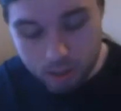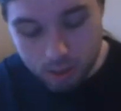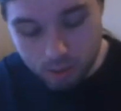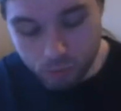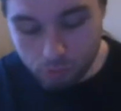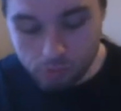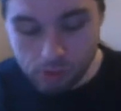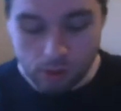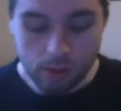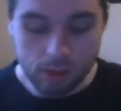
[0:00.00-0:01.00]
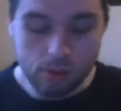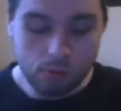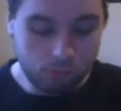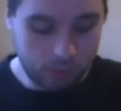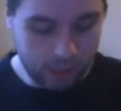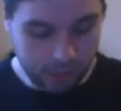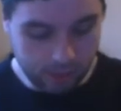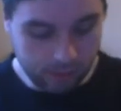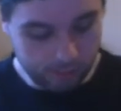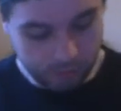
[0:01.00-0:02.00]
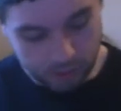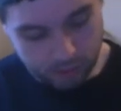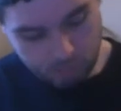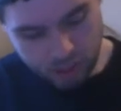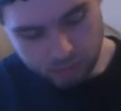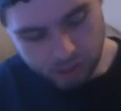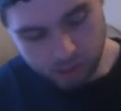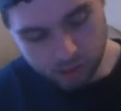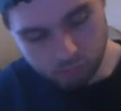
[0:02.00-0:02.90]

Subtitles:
So I need to find maybe